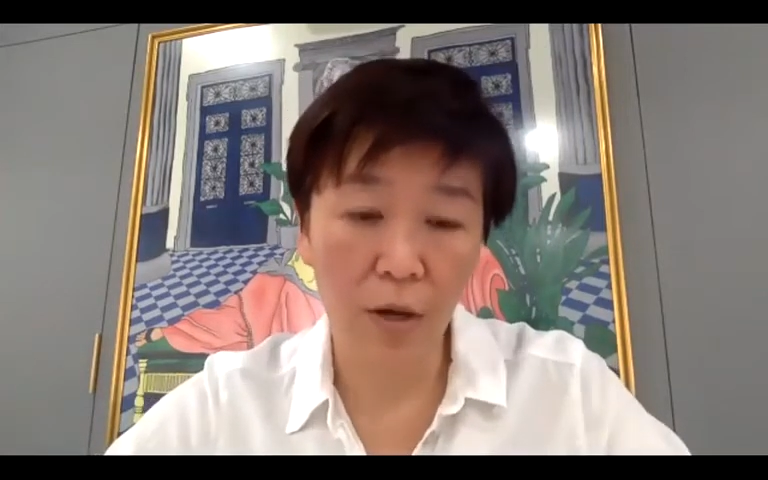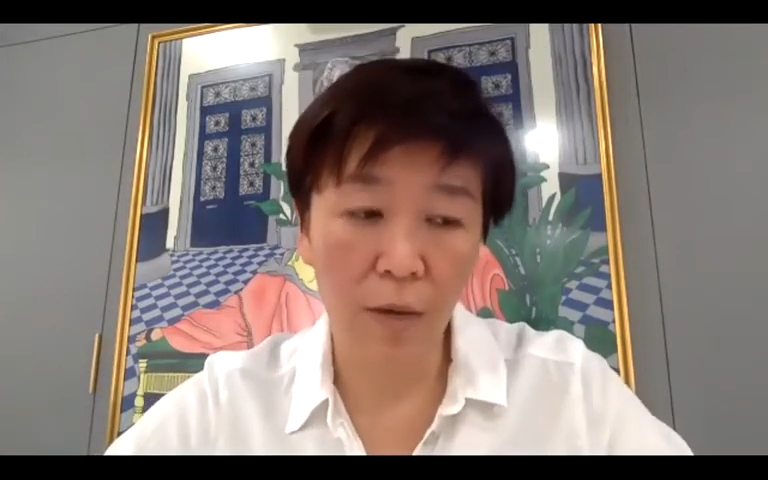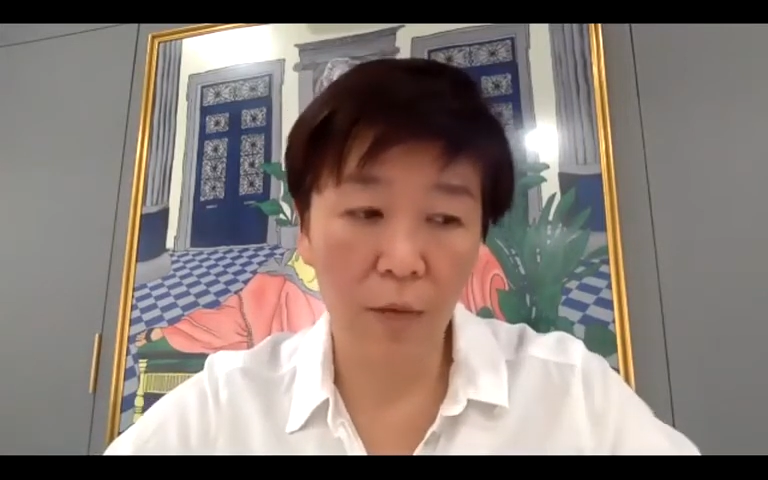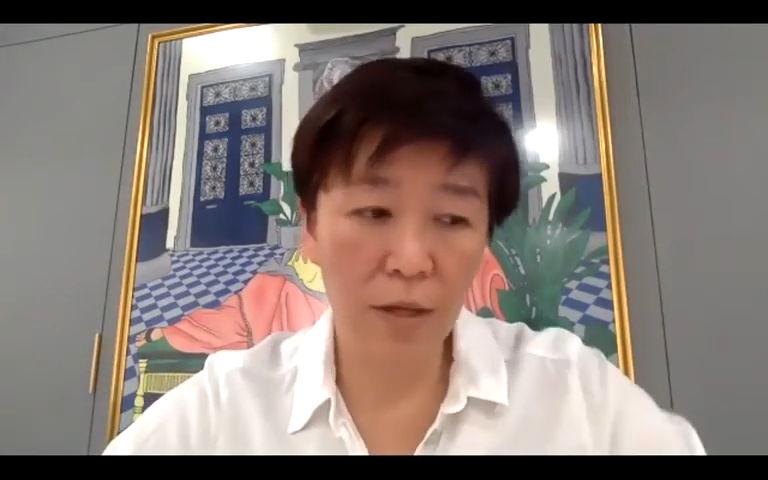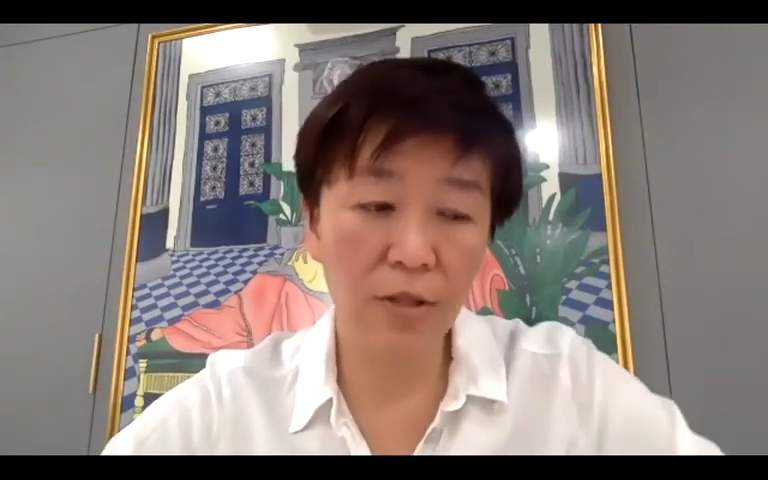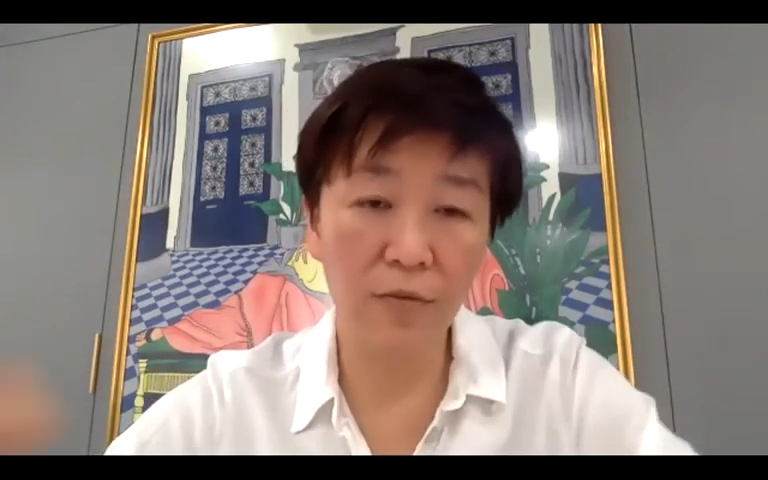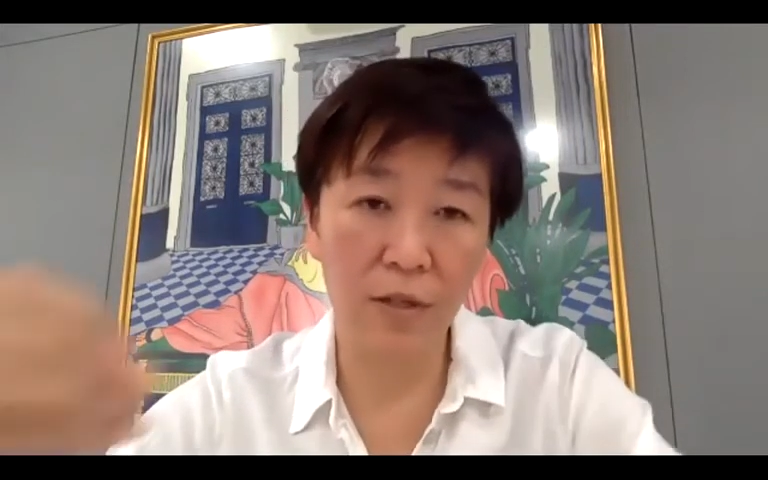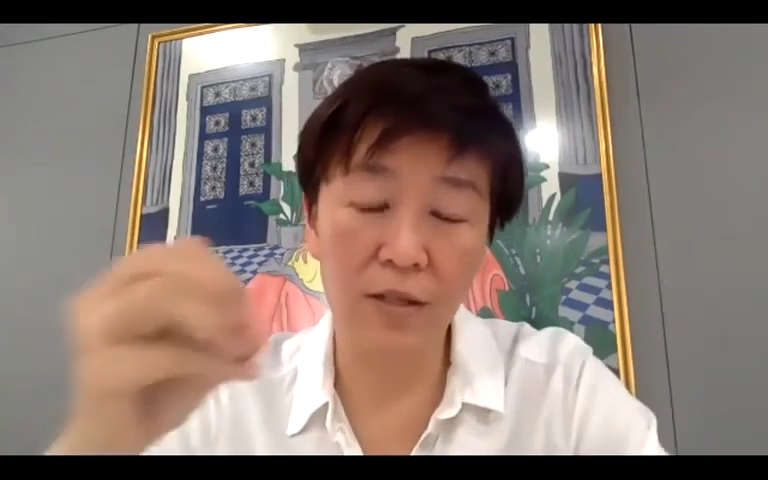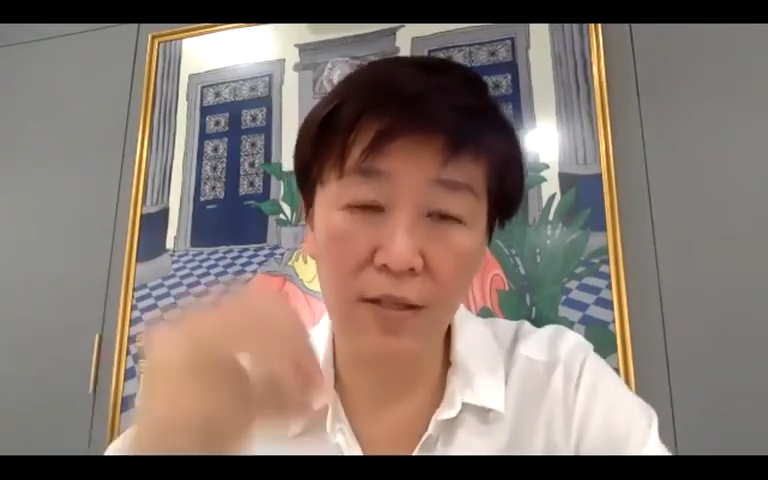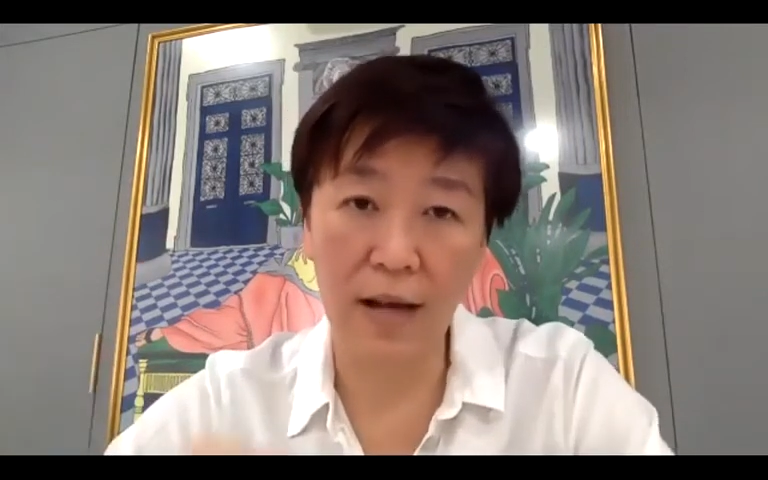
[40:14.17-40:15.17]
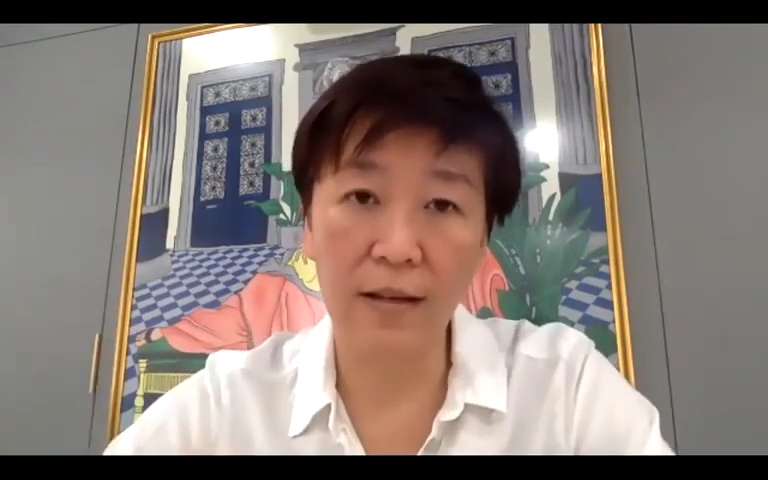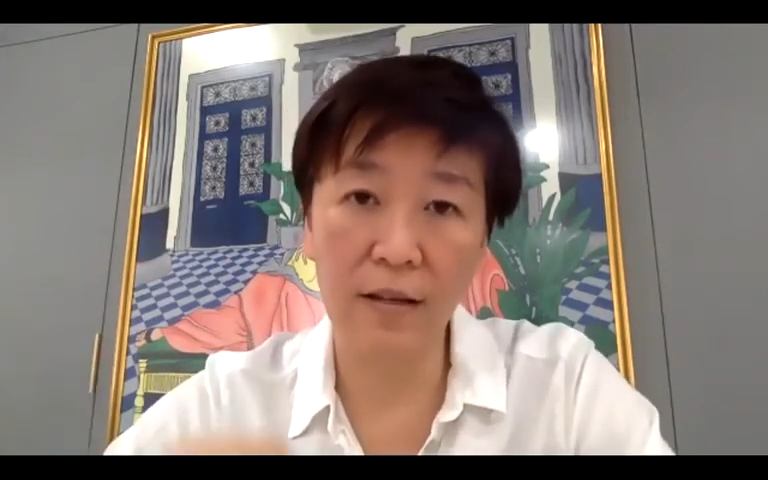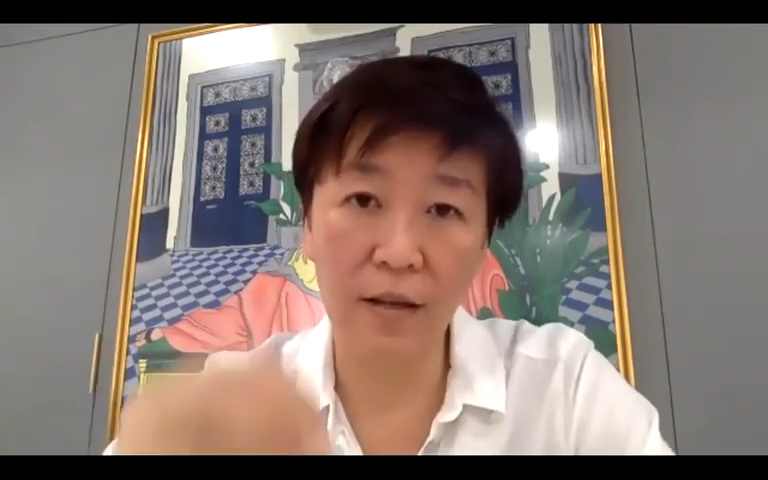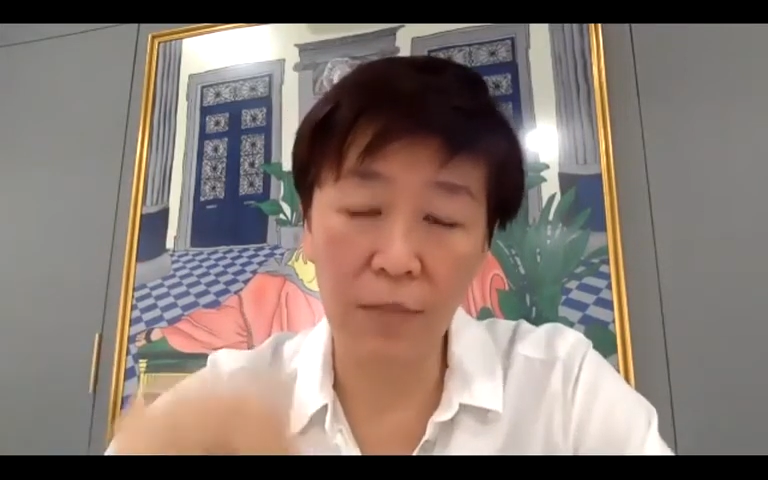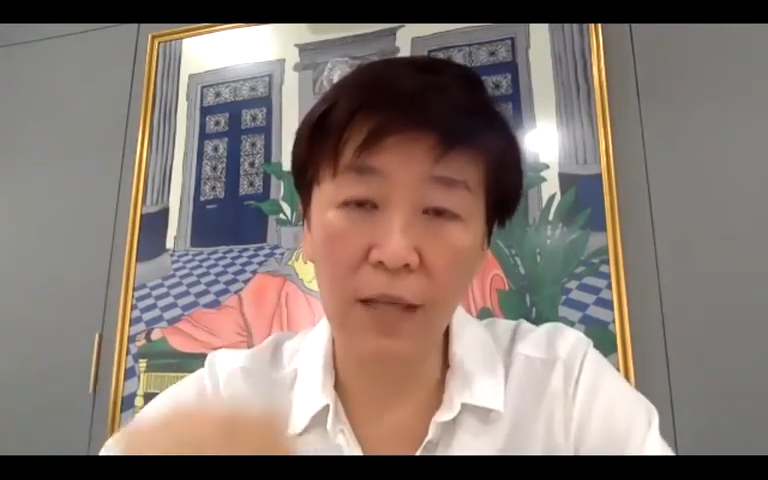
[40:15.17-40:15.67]
But once you have
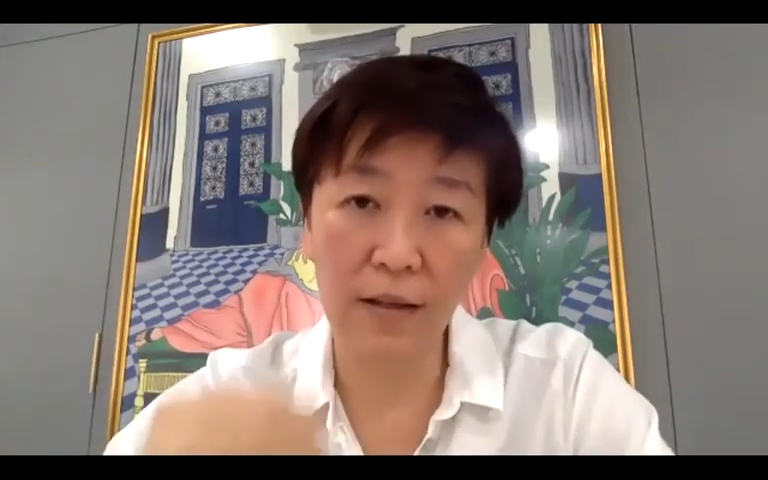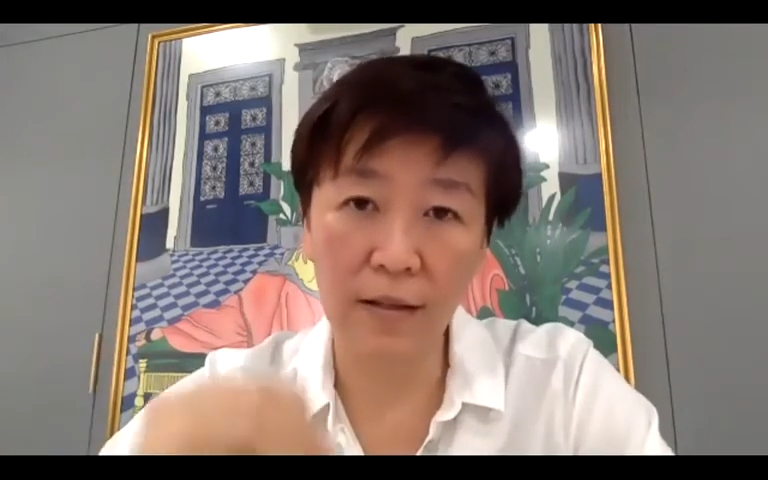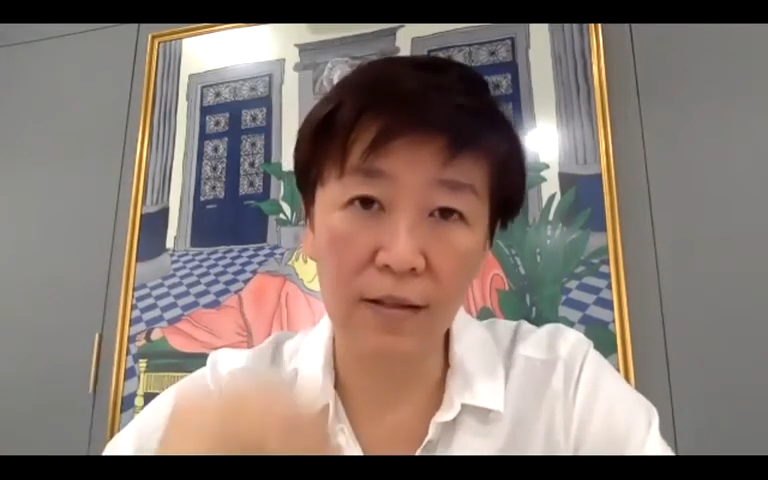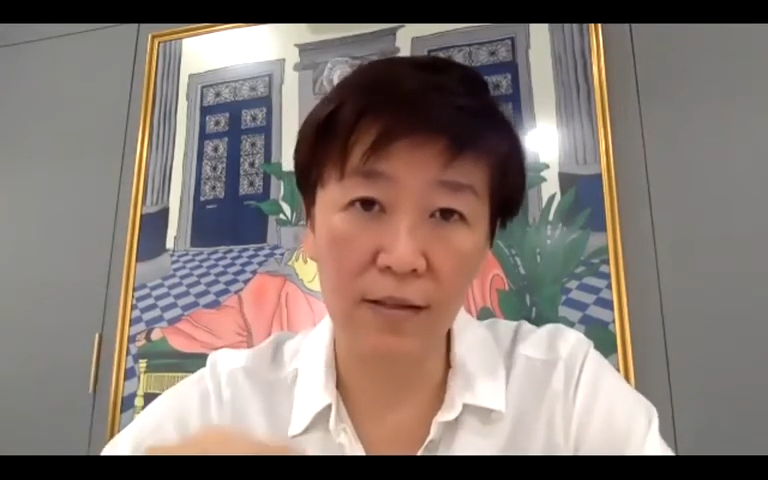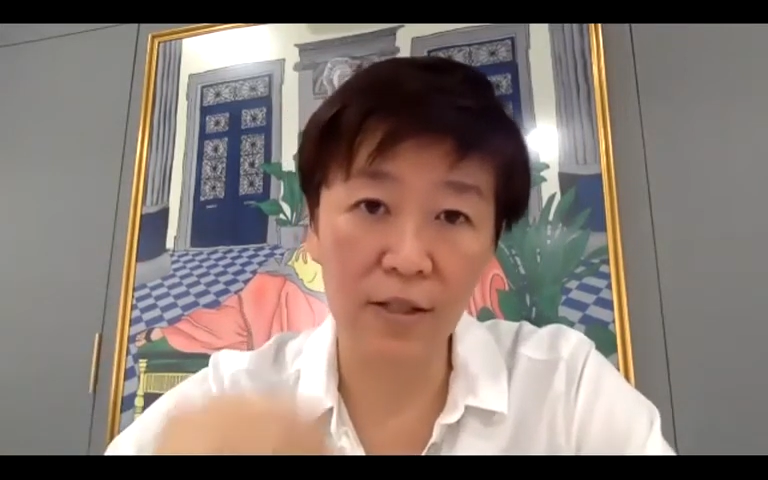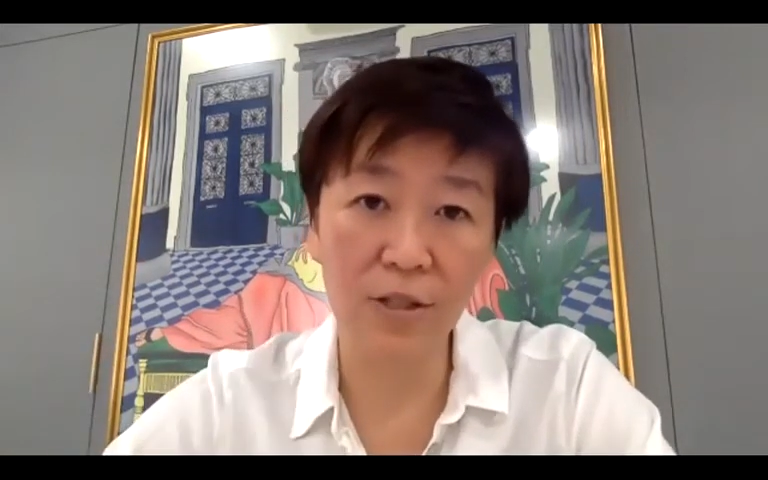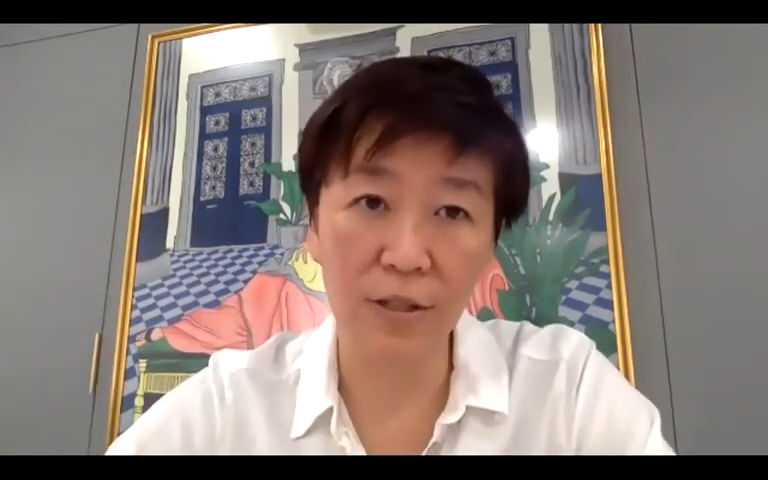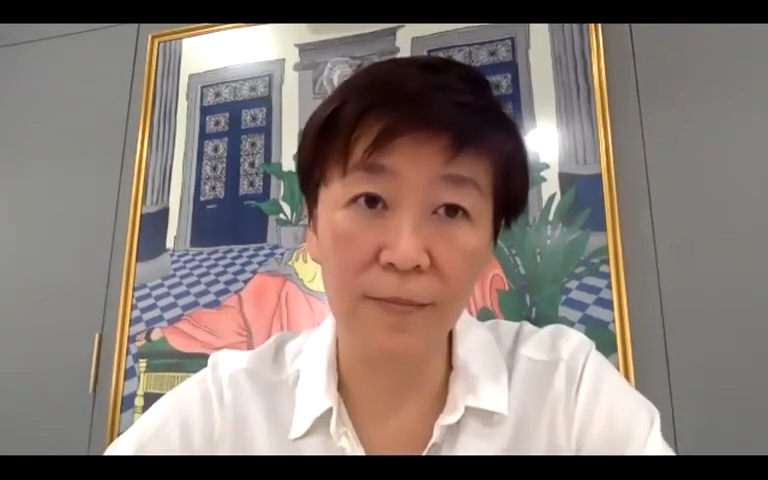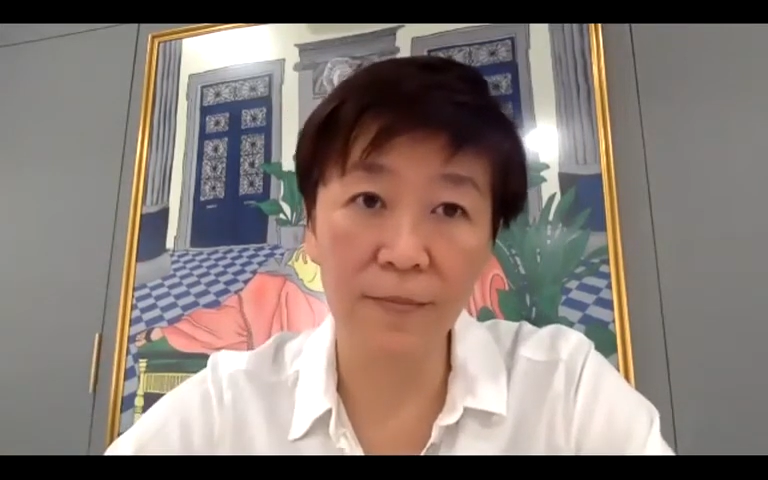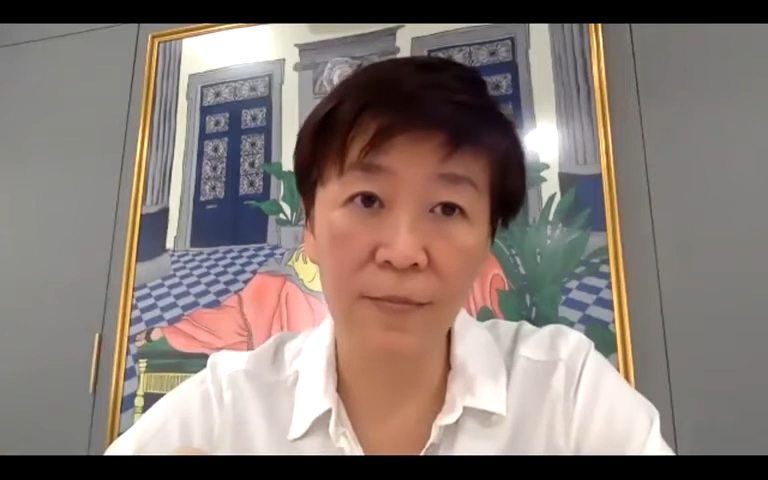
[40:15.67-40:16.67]
decided and made that decision,